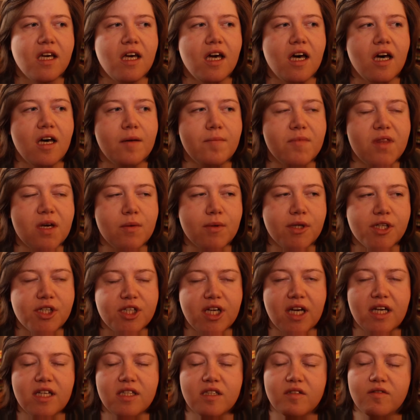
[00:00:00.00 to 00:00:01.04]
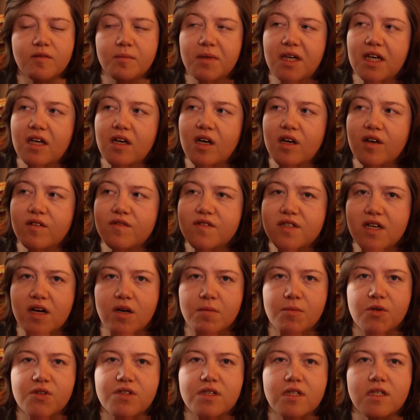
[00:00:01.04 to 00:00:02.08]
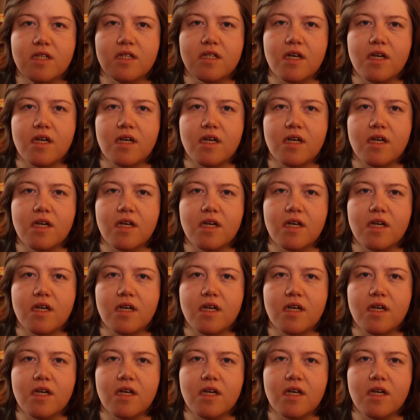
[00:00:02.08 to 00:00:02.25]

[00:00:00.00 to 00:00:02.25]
There were shades for me of Sarah Moss's